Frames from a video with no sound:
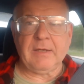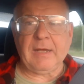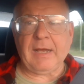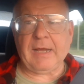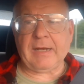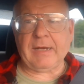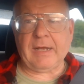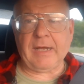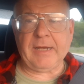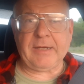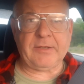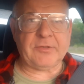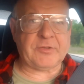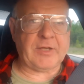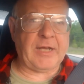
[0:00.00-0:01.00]
and I
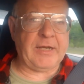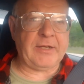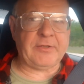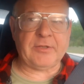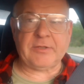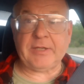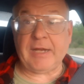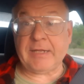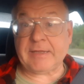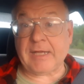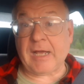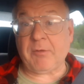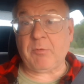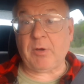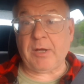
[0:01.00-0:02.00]
decided to take
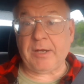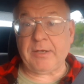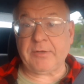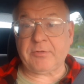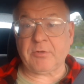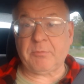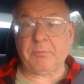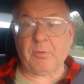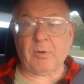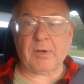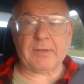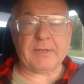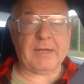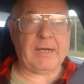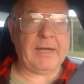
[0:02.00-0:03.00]
that one to
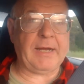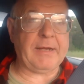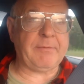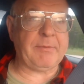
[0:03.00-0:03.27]
abort the hike